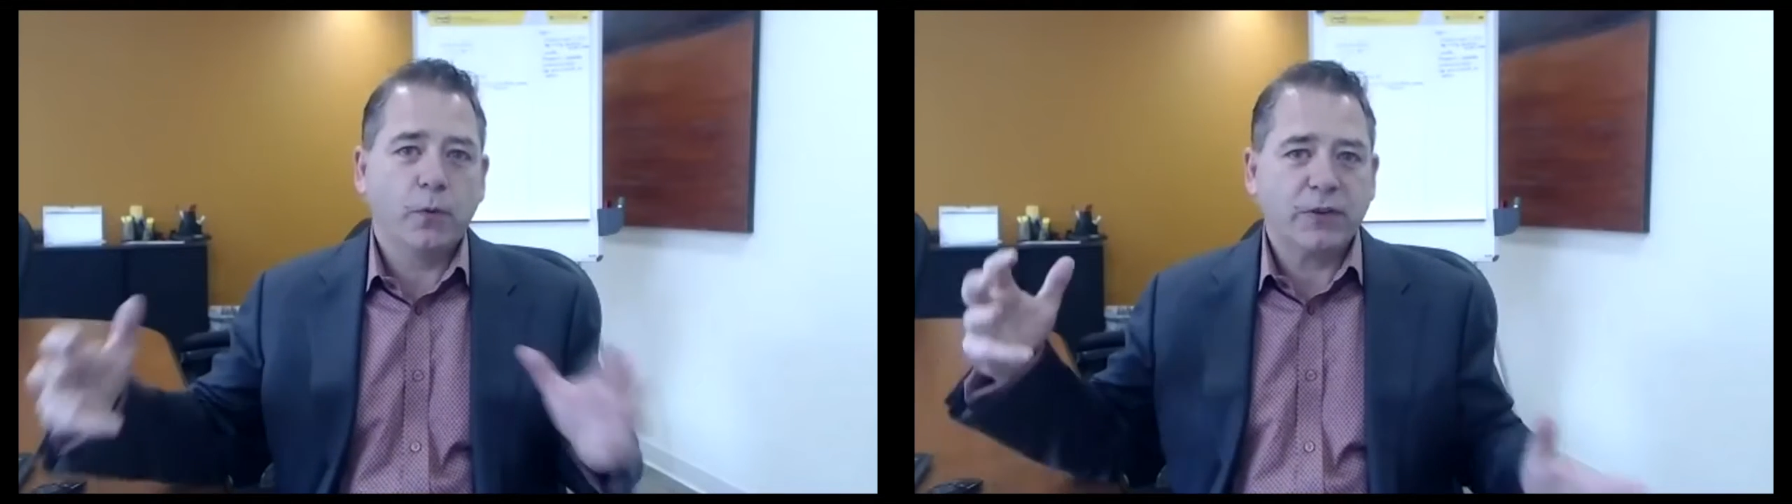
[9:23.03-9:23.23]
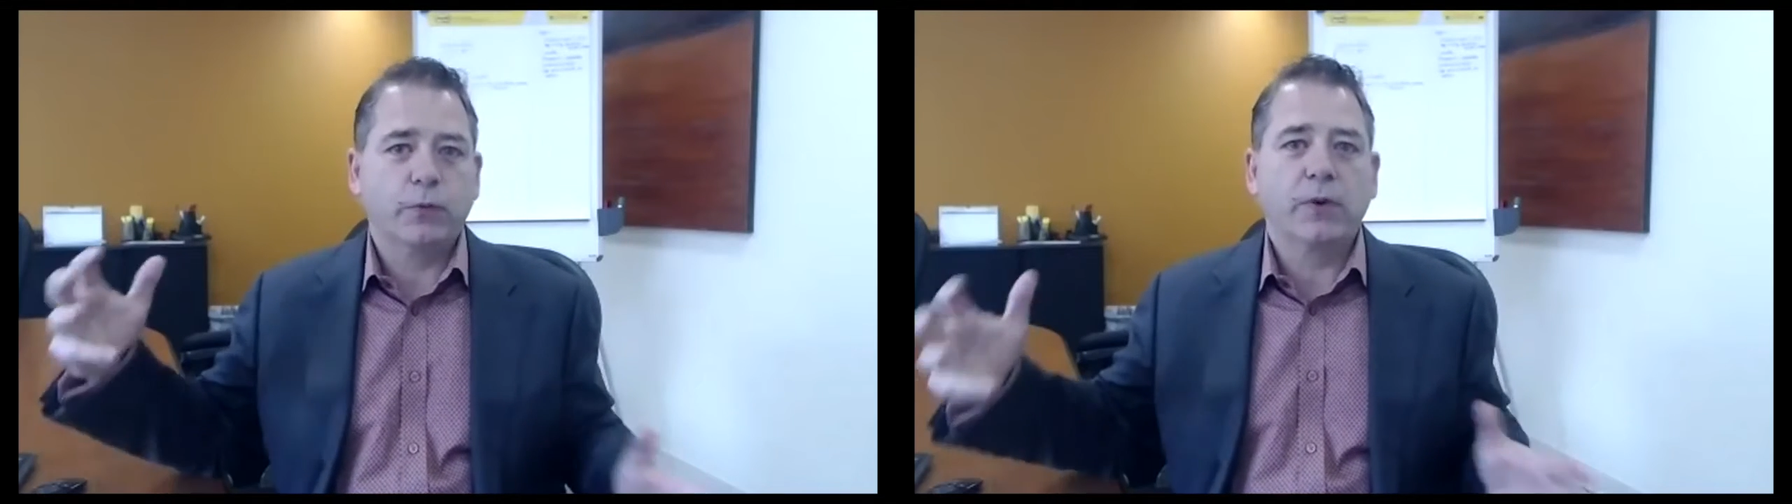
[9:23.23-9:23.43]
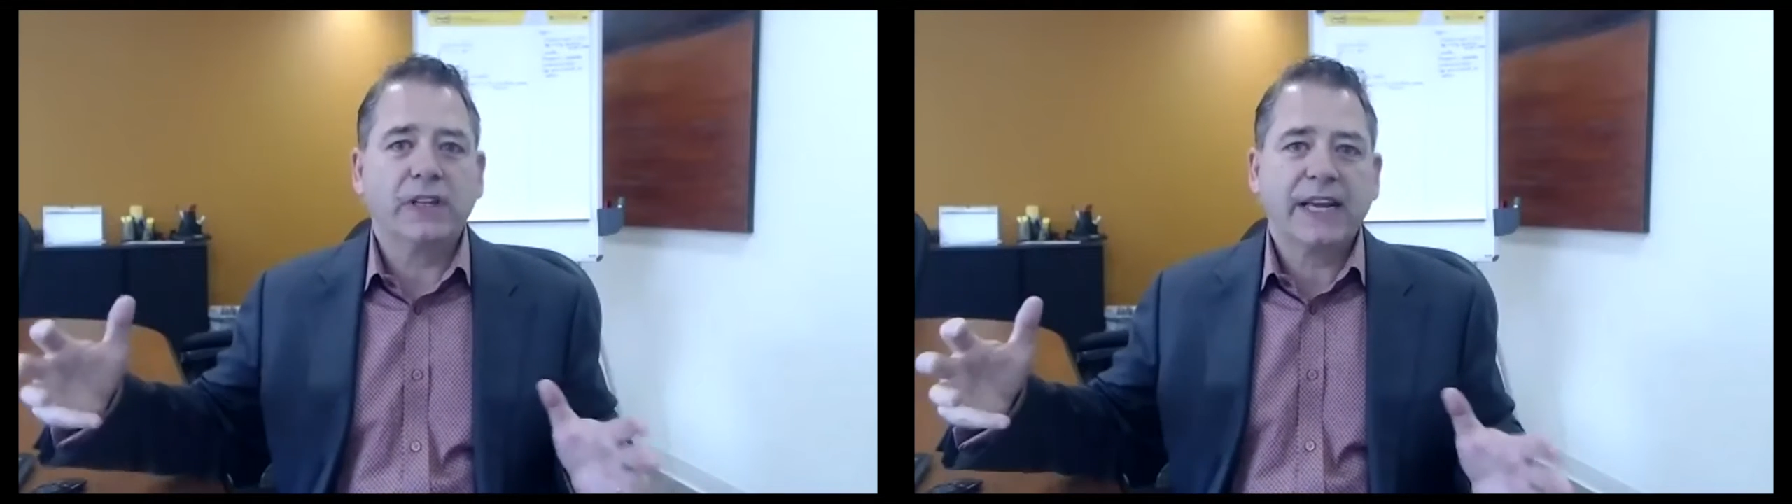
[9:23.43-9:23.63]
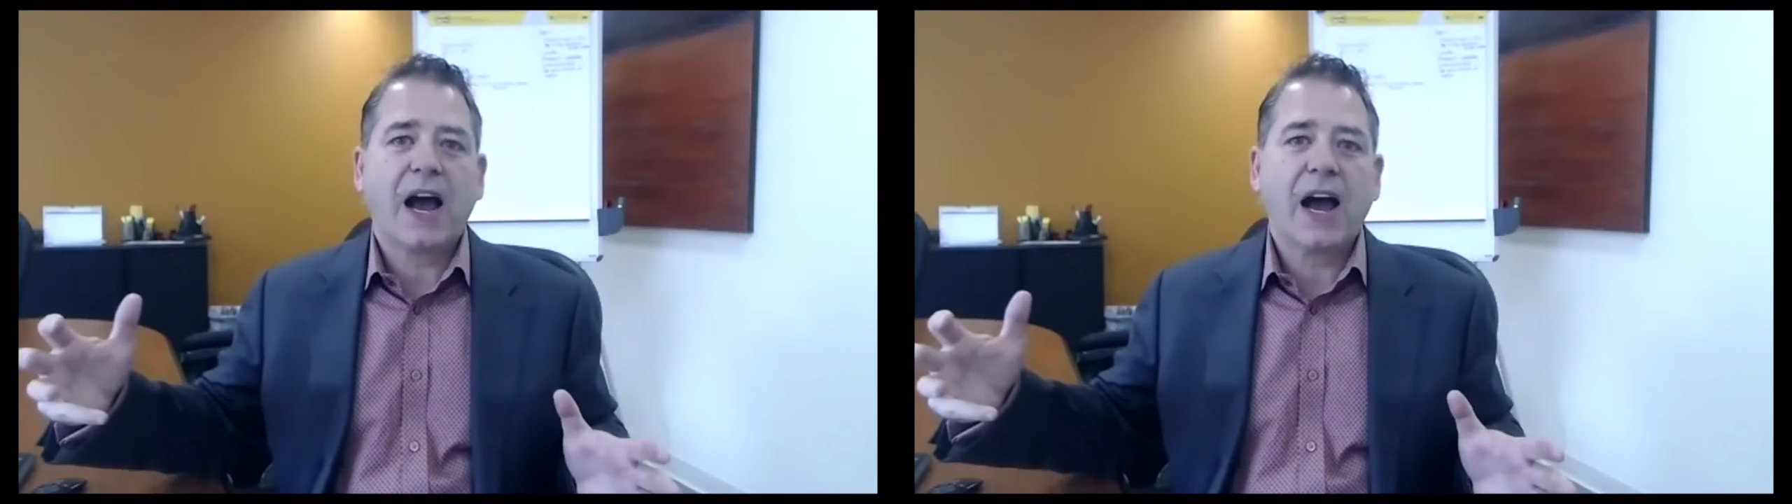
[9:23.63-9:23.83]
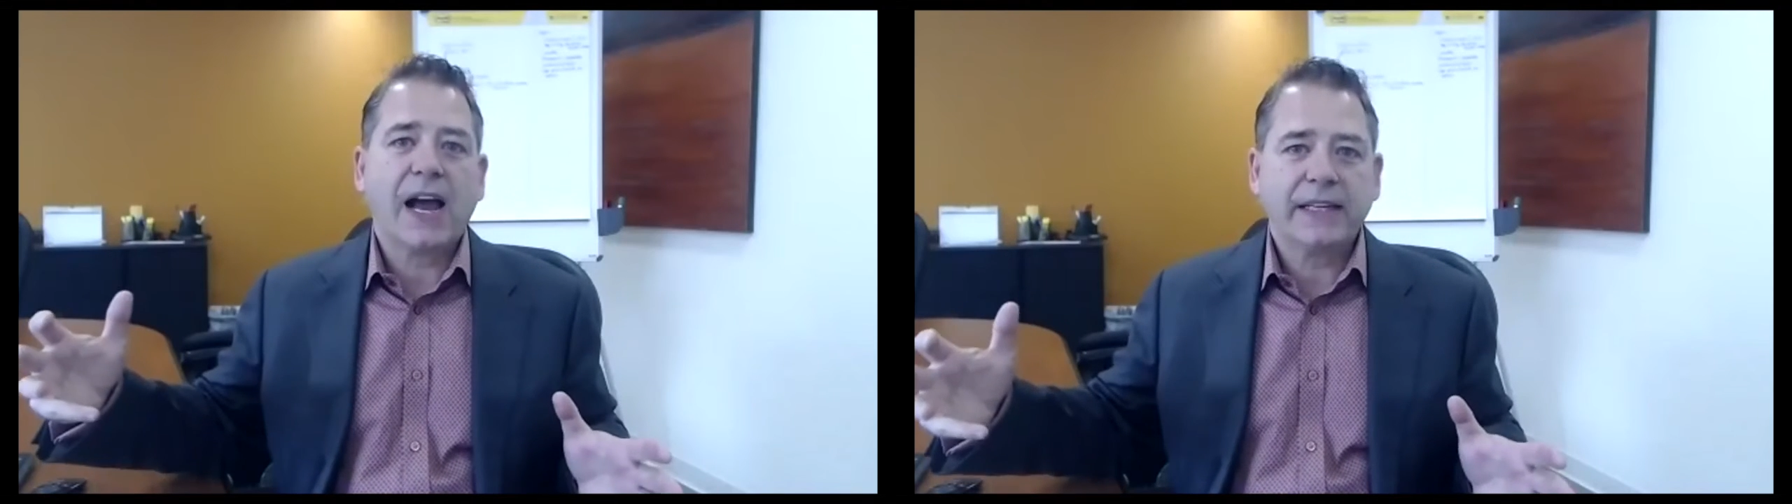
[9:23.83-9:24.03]
with really
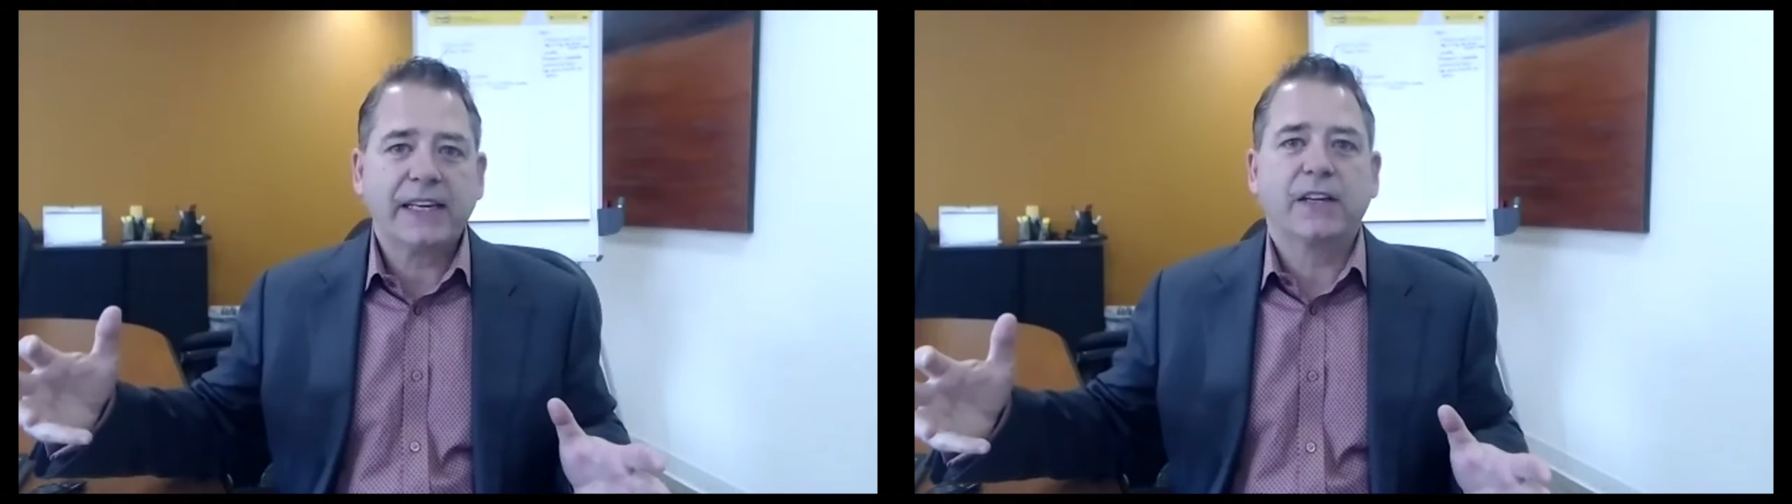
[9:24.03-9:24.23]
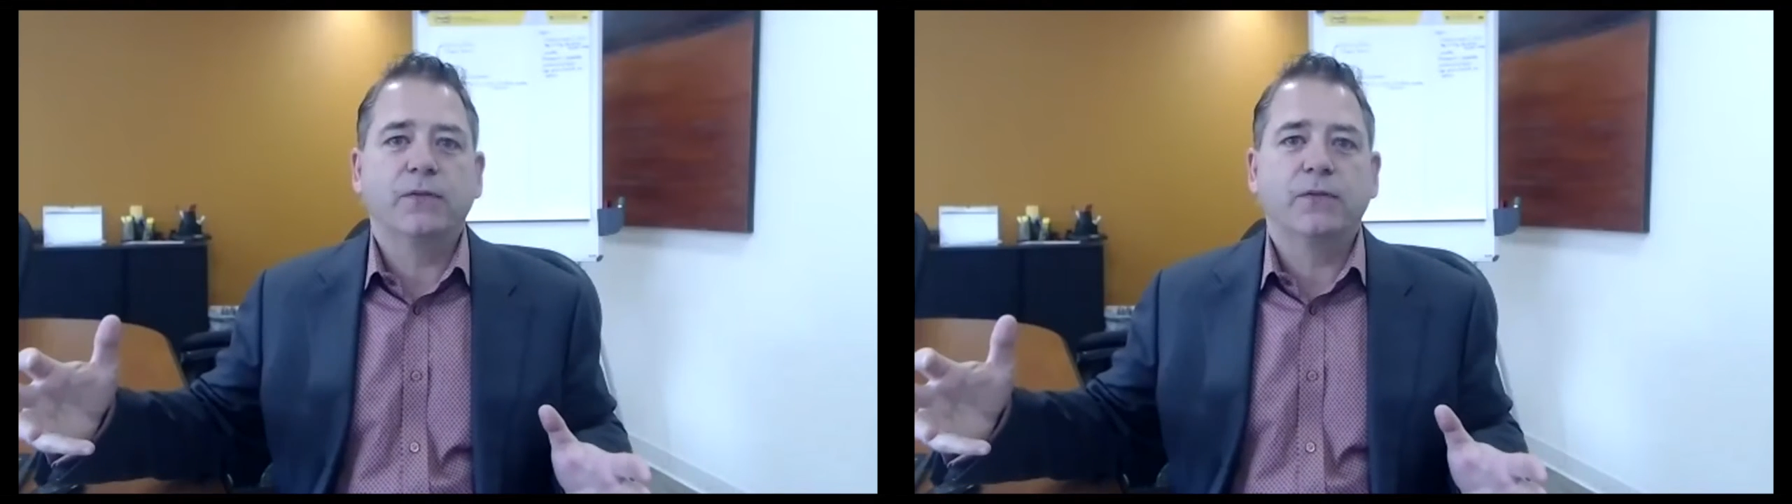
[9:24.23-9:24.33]
highly